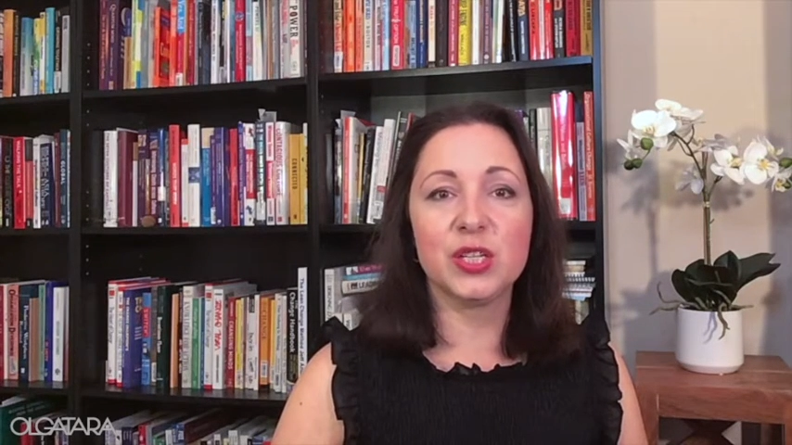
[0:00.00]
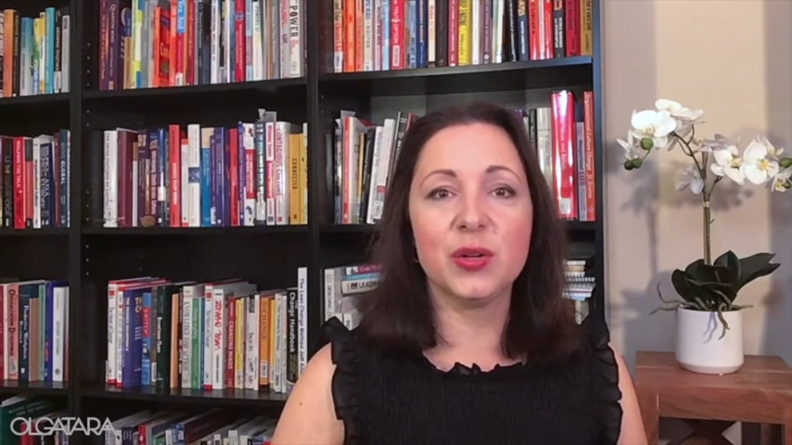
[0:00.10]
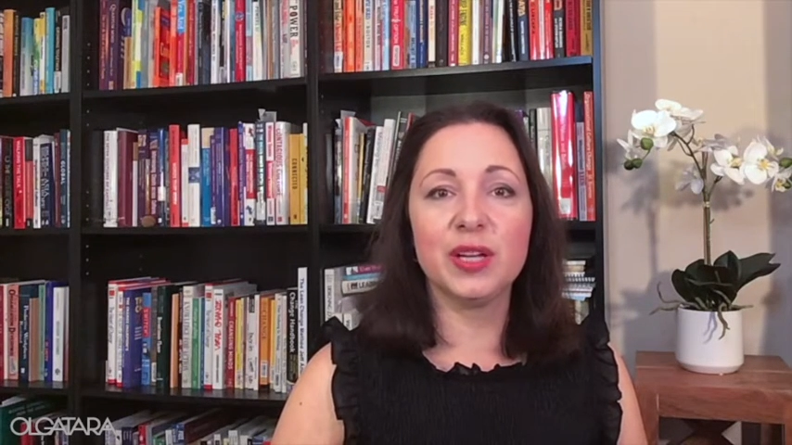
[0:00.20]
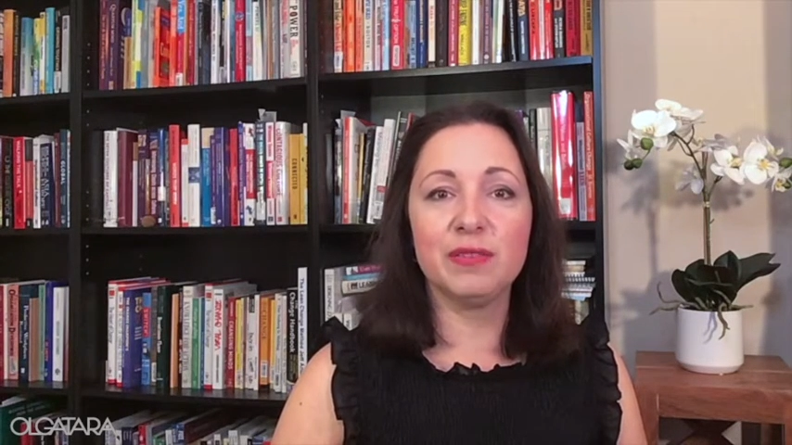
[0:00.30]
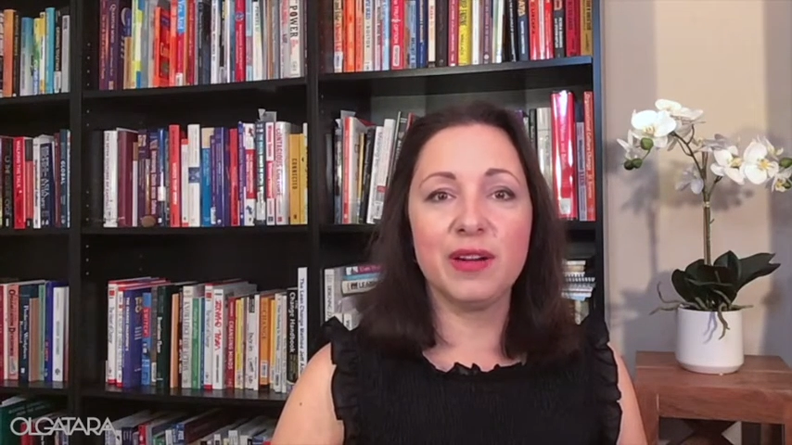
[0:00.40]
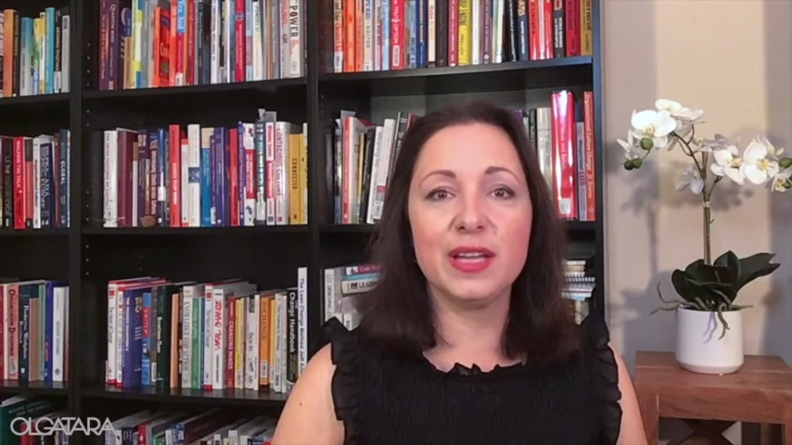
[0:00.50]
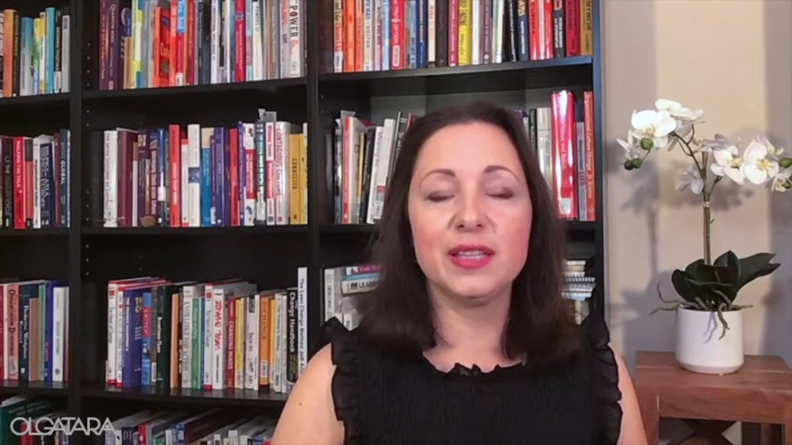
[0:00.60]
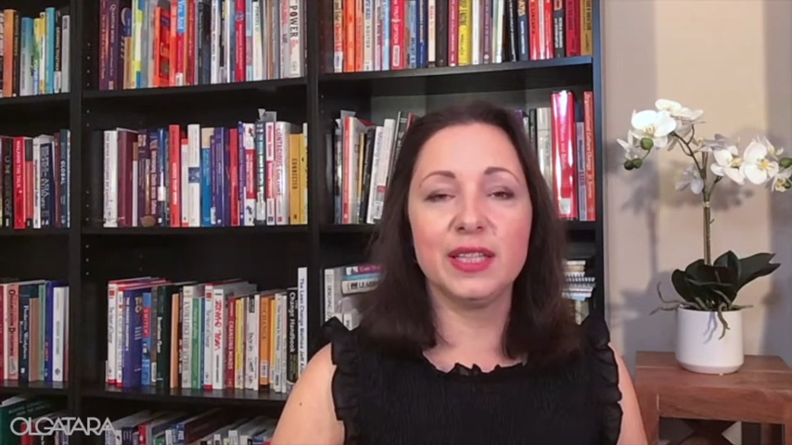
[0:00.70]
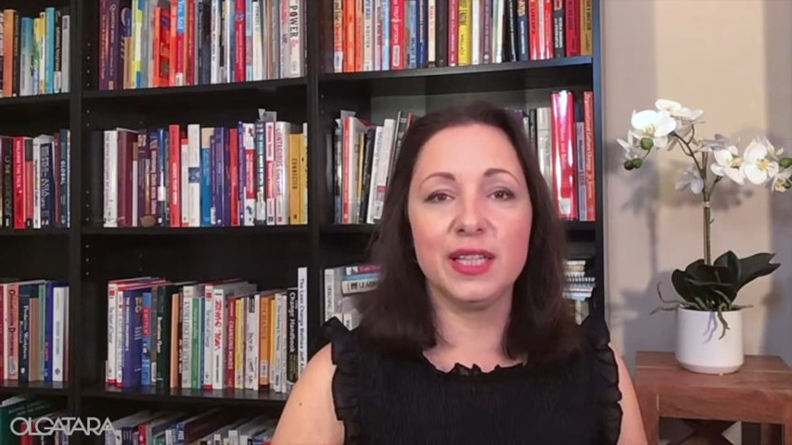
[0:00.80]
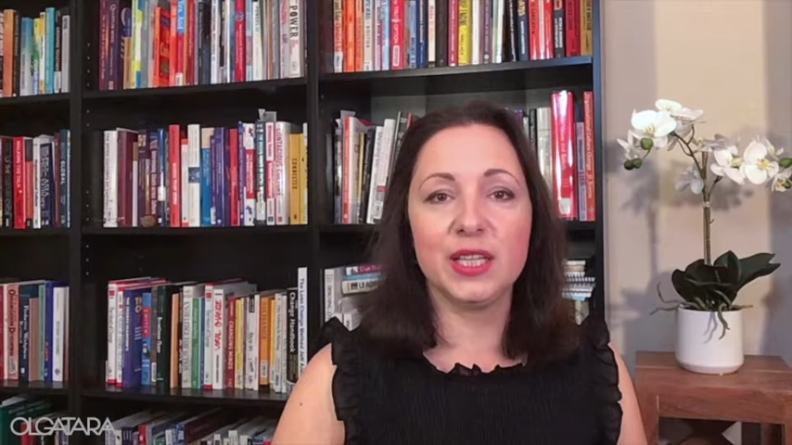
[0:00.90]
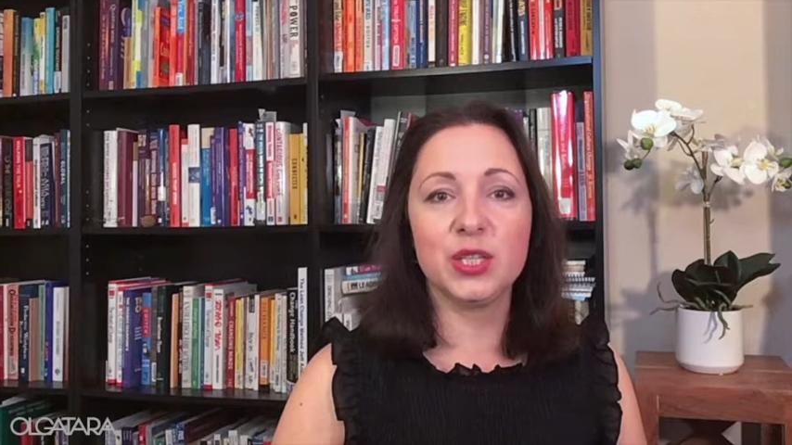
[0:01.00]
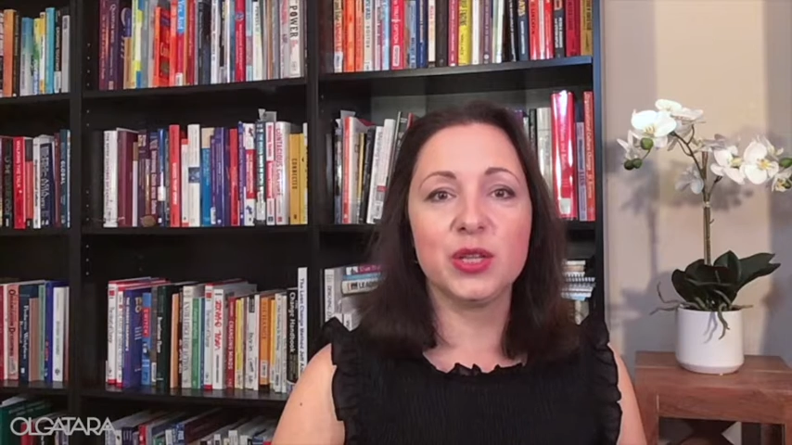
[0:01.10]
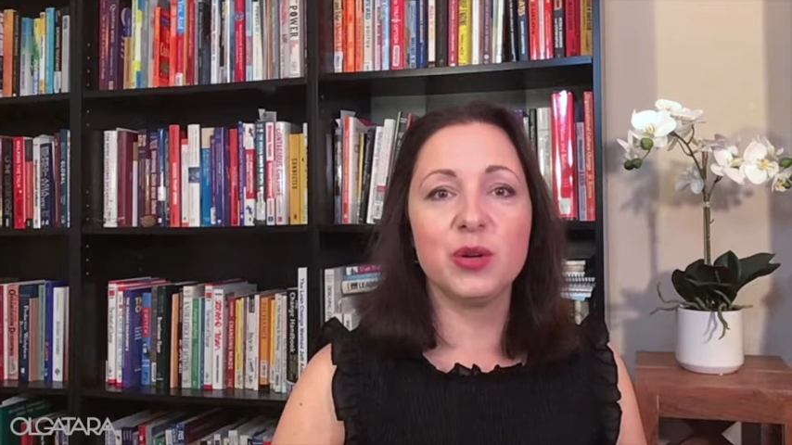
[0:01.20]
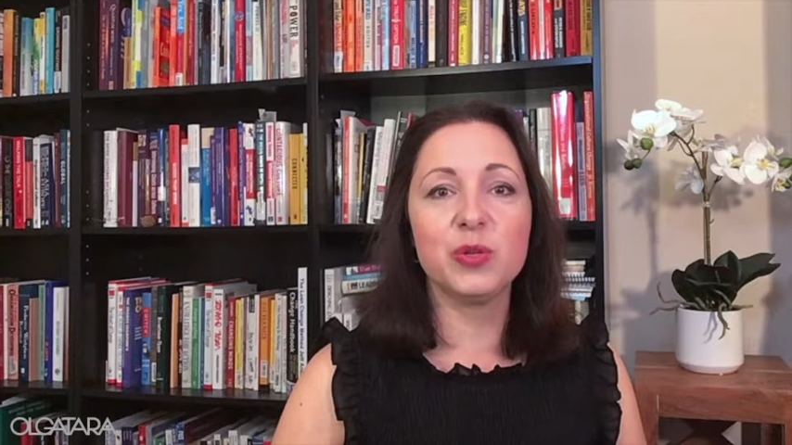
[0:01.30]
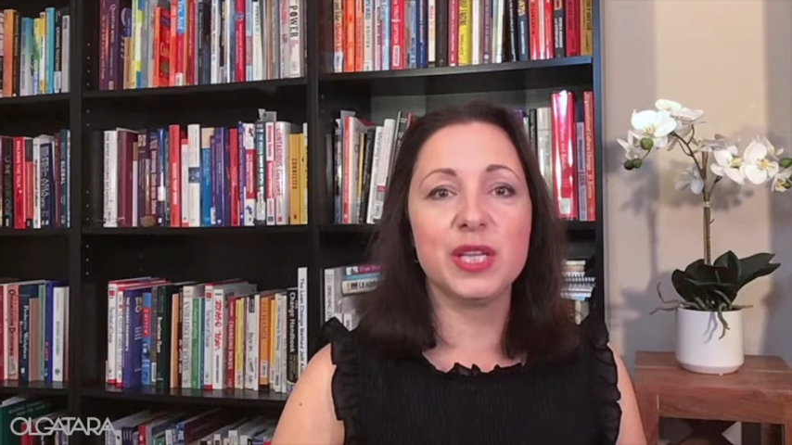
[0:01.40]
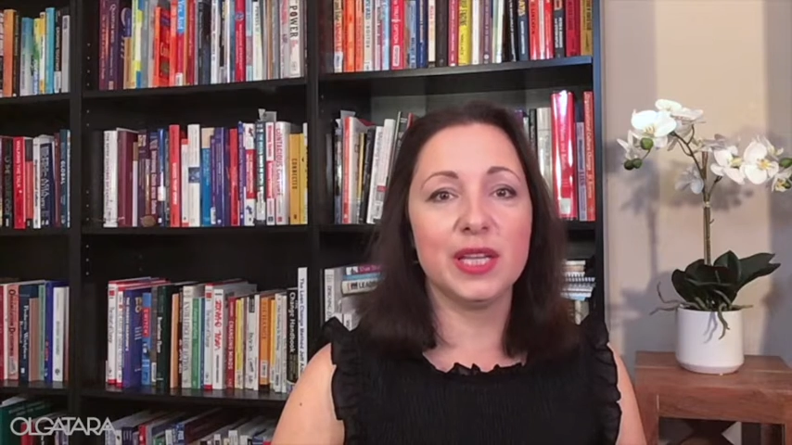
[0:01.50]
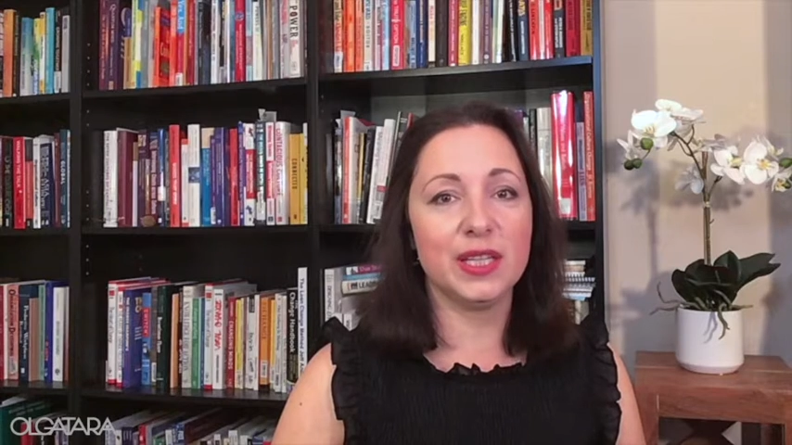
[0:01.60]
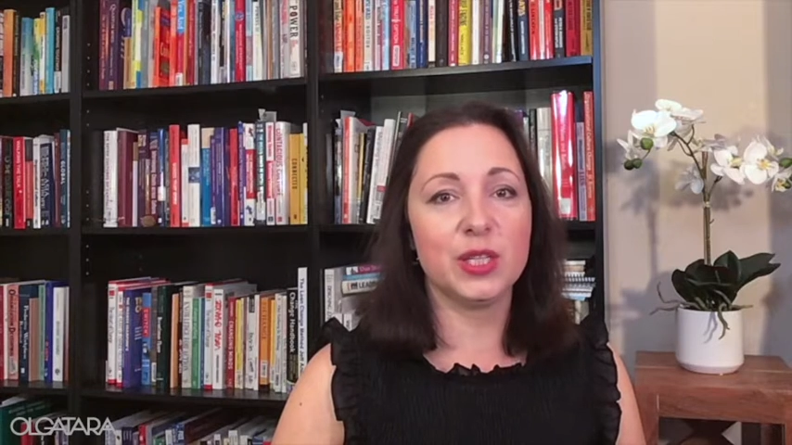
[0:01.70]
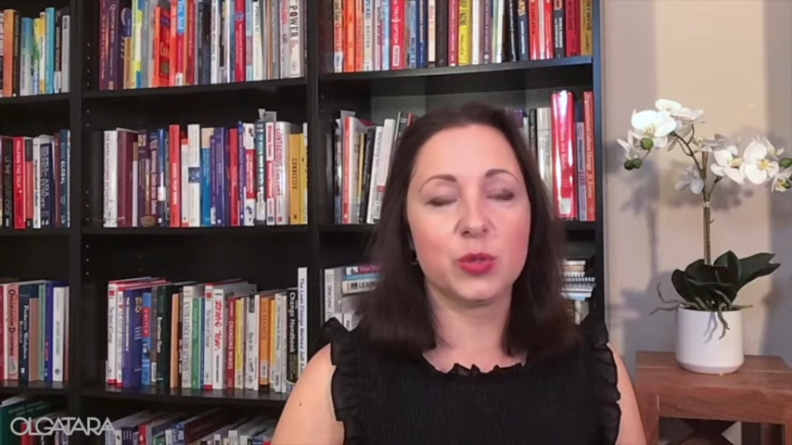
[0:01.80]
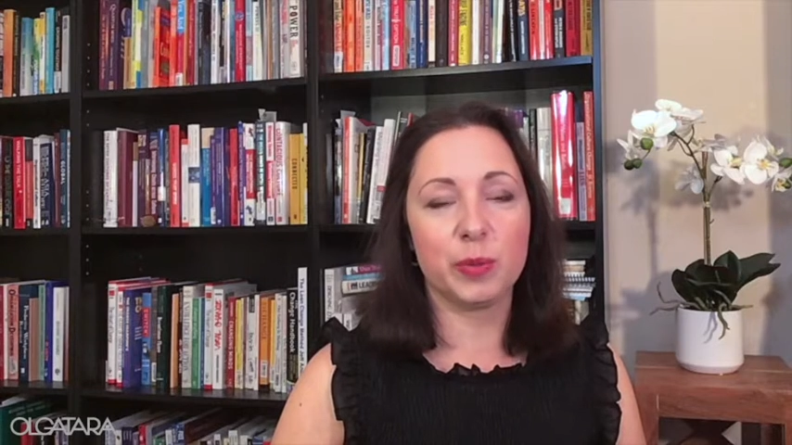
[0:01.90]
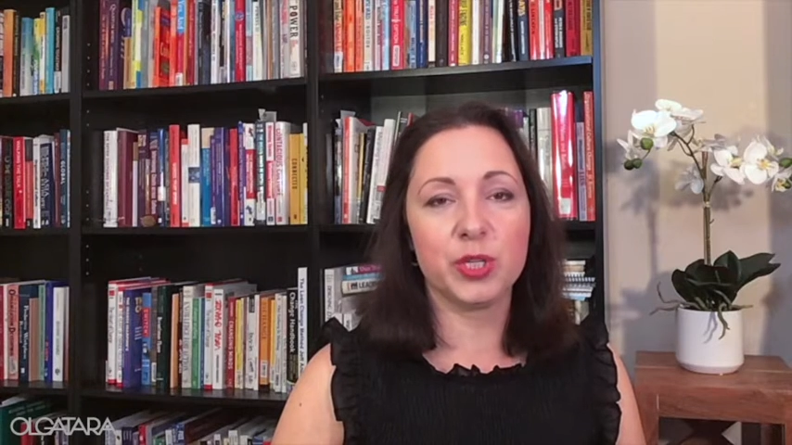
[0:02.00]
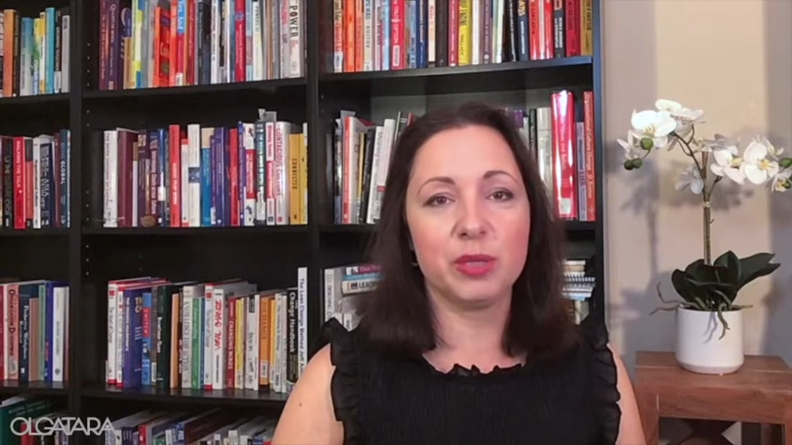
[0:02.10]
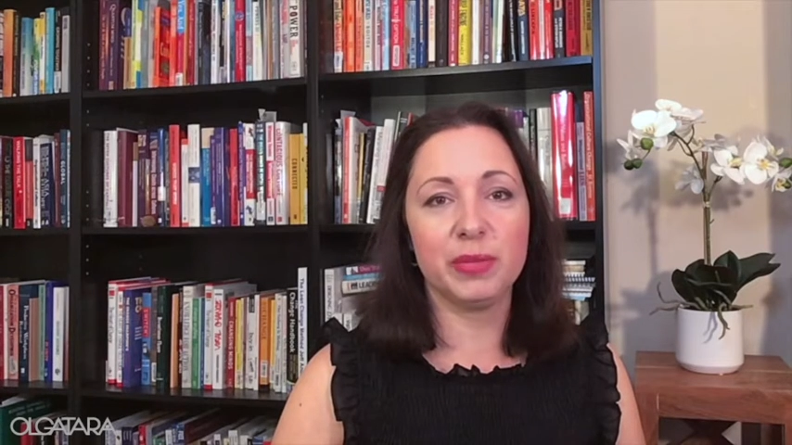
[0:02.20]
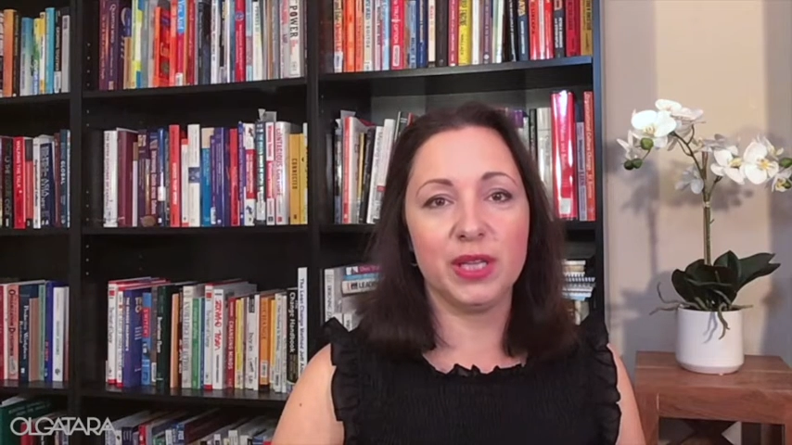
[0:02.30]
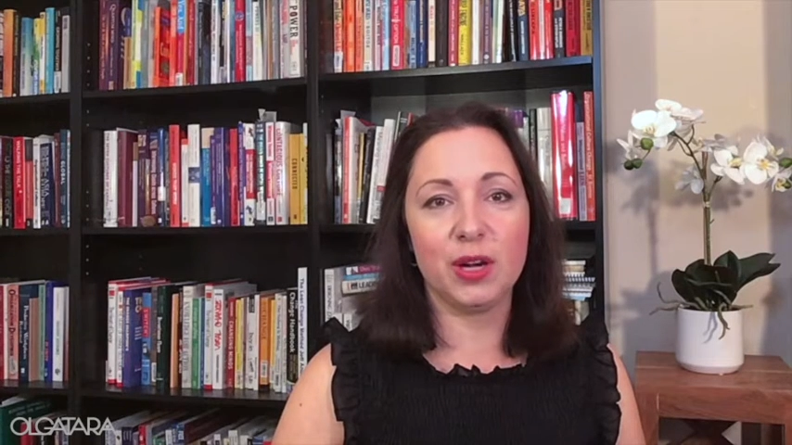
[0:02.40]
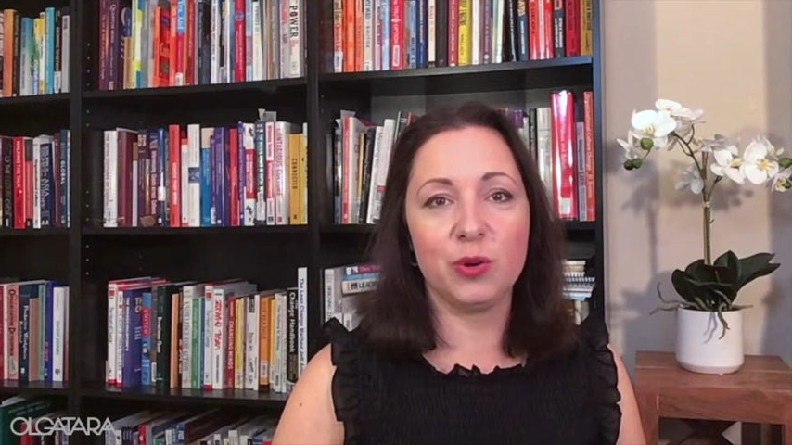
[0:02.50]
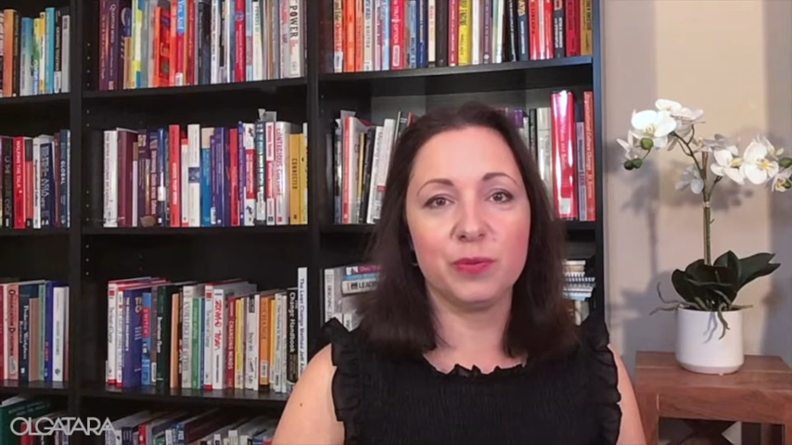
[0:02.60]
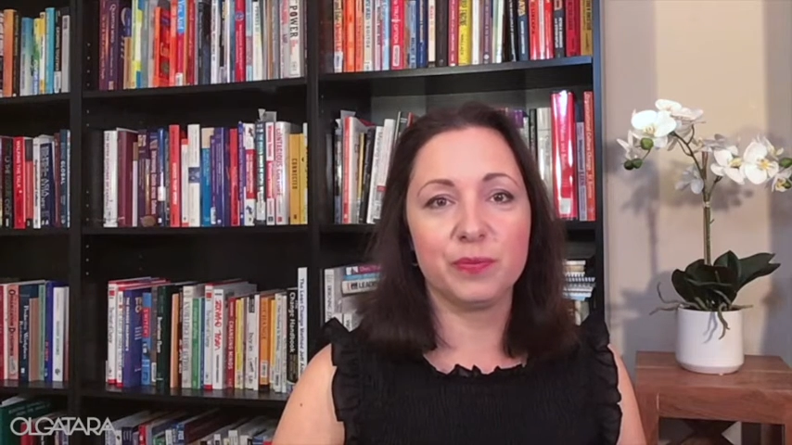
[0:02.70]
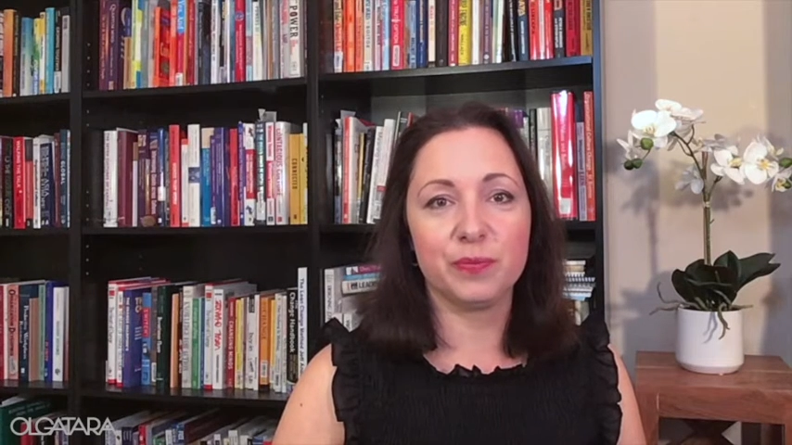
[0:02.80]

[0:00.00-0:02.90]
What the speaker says: you can find the links to those in the description below.